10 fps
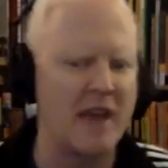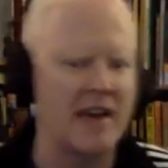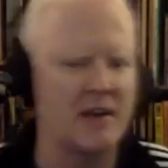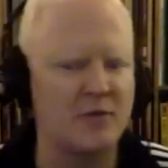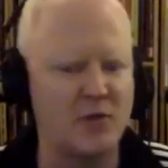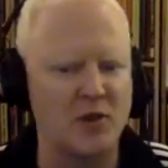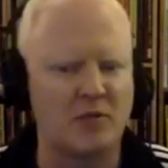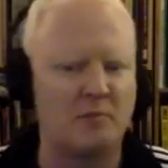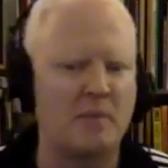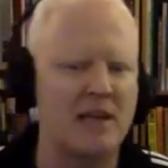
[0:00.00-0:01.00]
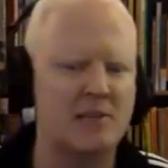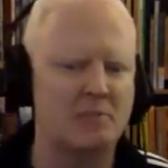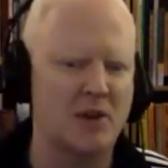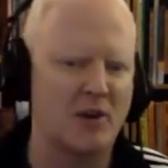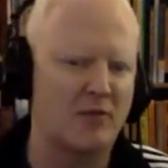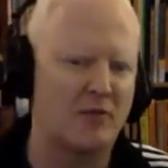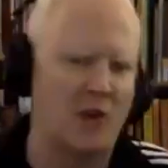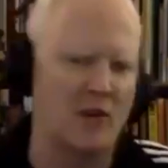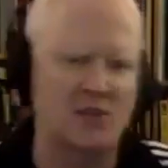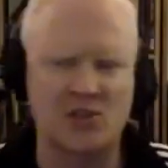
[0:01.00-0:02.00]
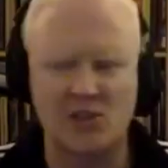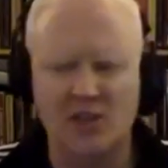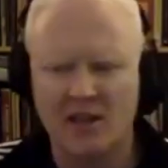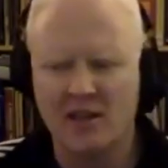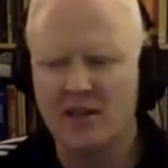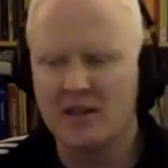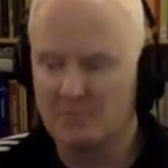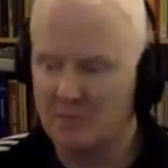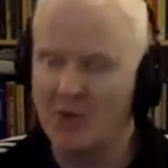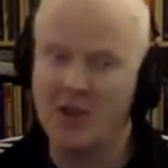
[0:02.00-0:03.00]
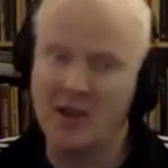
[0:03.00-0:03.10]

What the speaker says: band full of bass player farts. Oh